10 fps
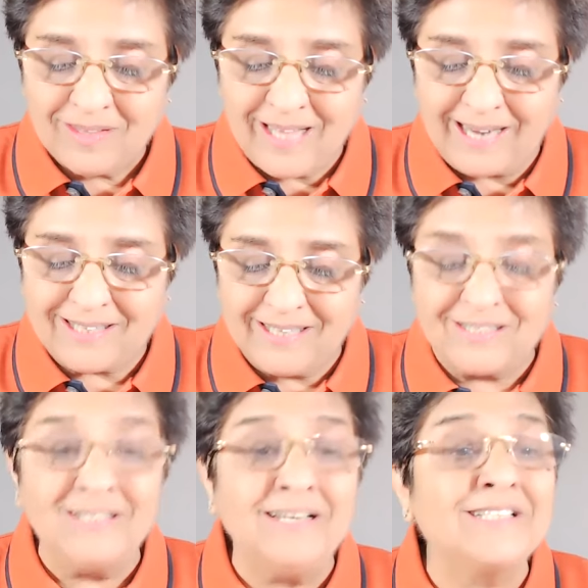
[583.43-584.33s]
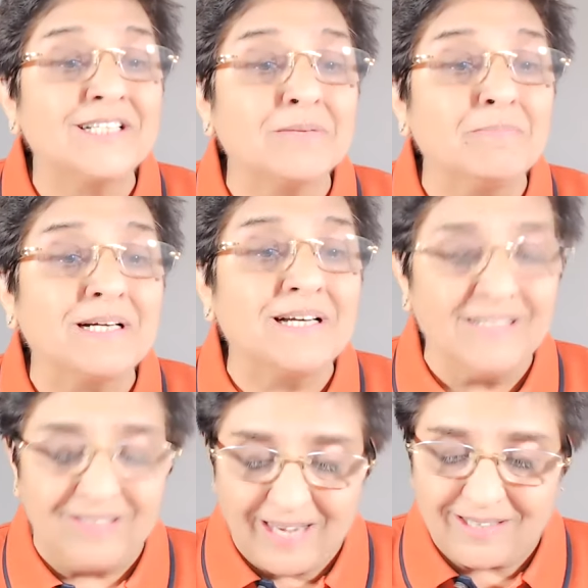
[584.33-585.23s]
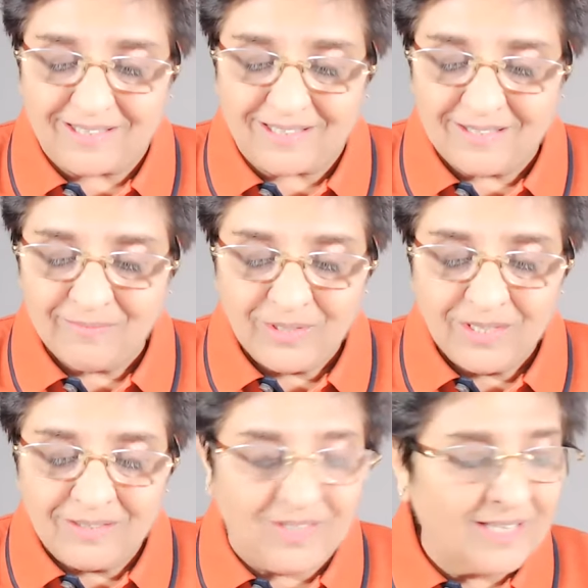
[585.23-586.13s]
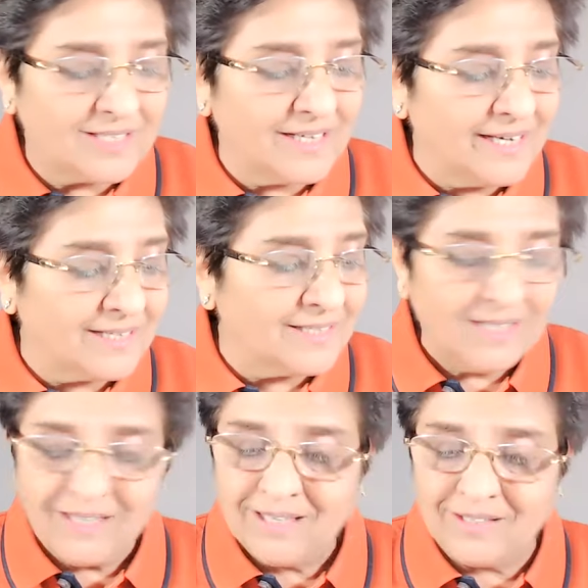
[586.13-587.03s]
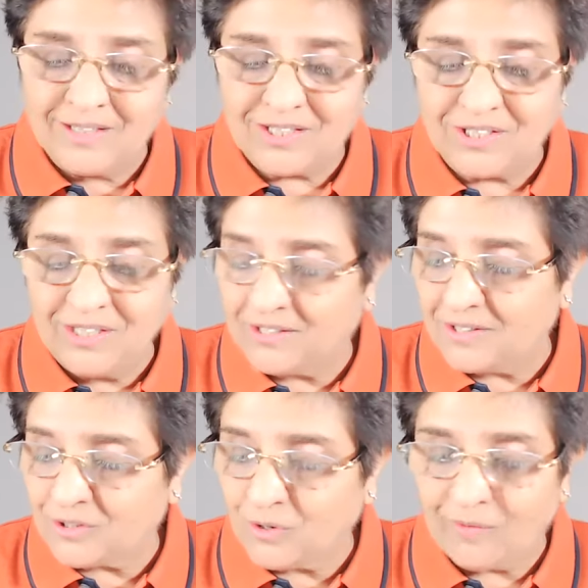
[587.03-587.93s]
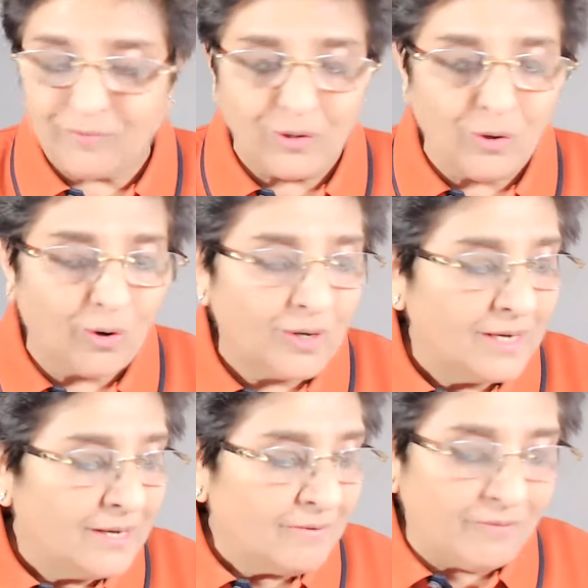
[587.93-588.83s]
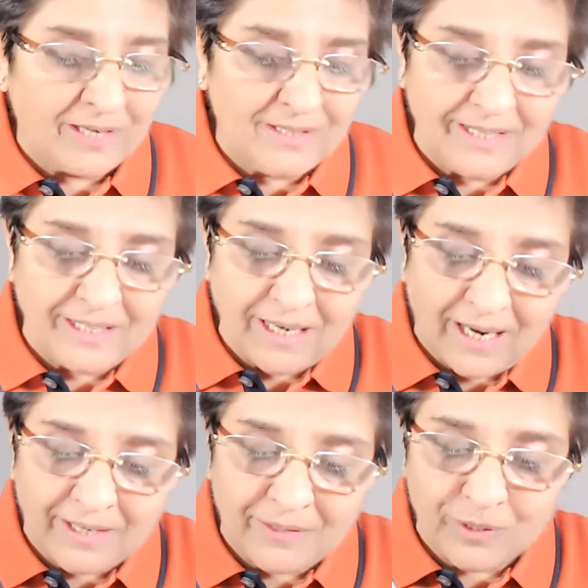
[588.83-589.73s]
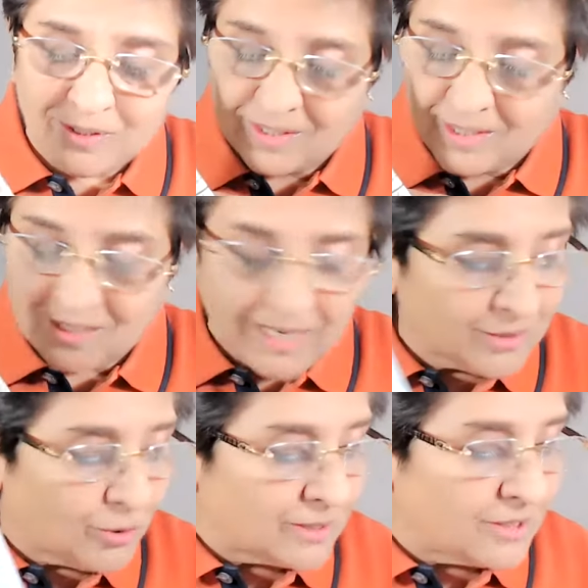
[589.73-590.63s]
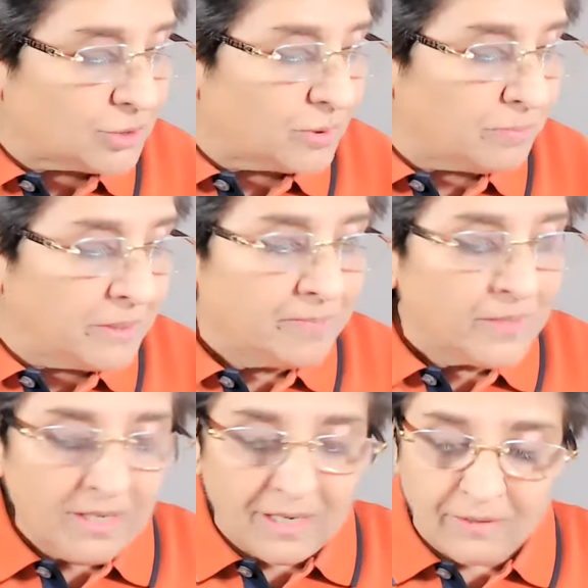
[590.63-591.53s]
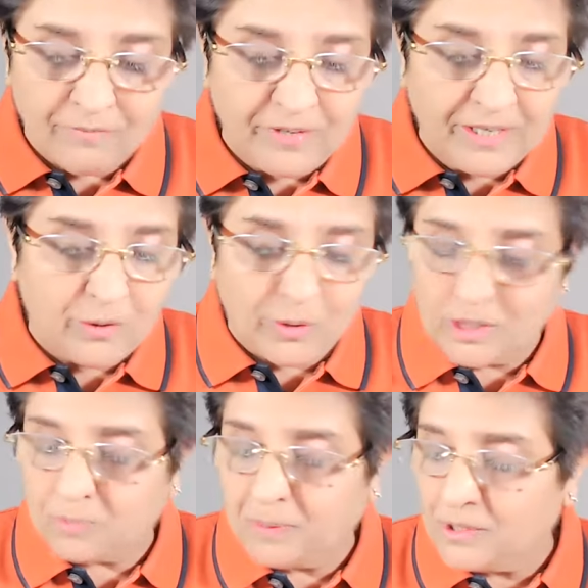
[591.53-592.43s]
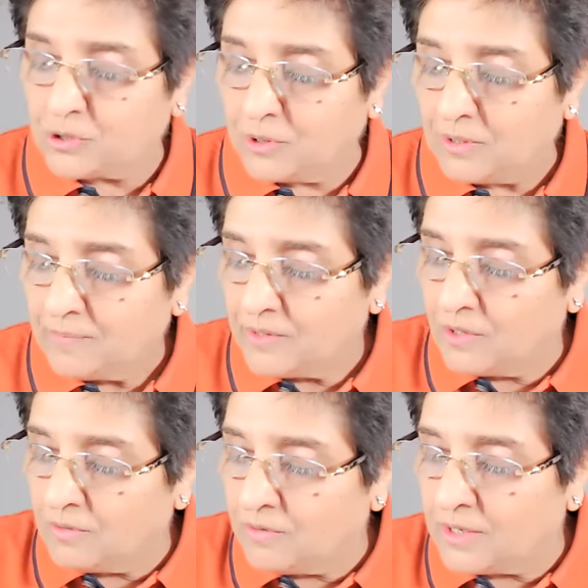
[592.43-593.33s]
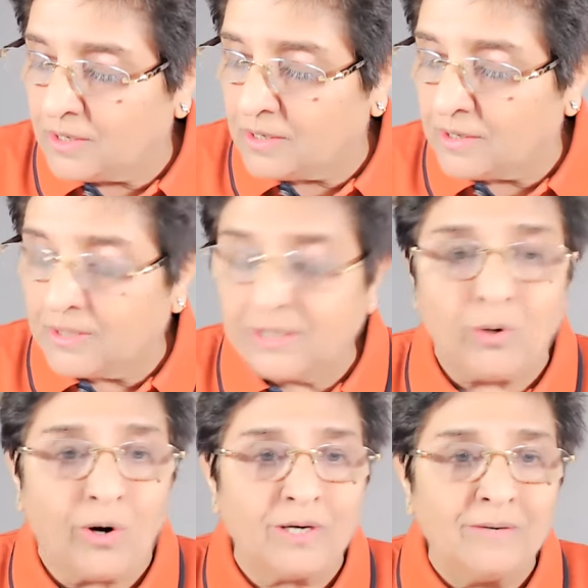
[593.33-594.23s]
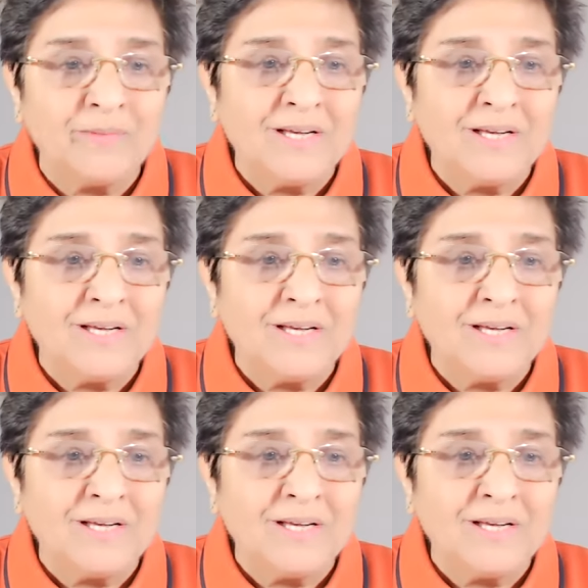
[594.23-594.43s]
that is legitimately theirs. This is the secret of law. Finally, I thought this would be a very good spiritual recall,